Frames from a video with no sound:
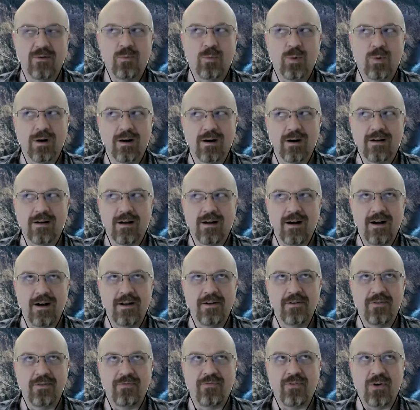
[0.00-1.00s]
work,
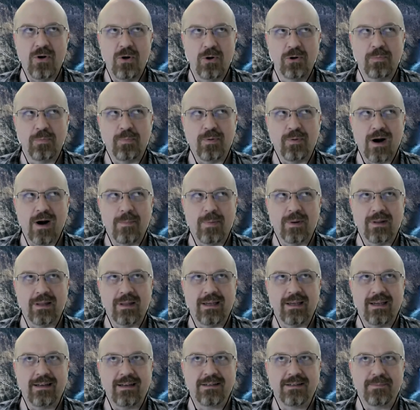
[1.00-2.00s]
unfold
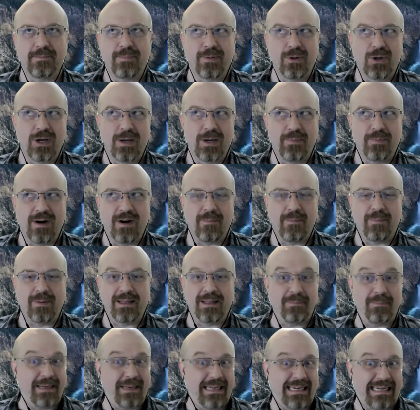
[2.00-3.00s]
properly, deploy
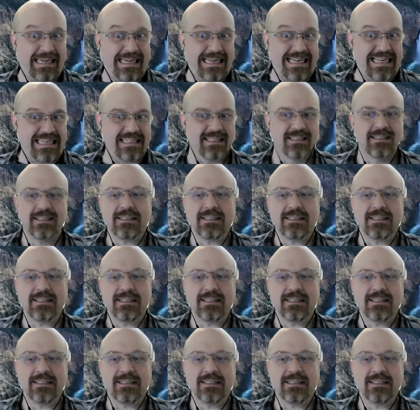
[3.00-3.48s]
properly, please.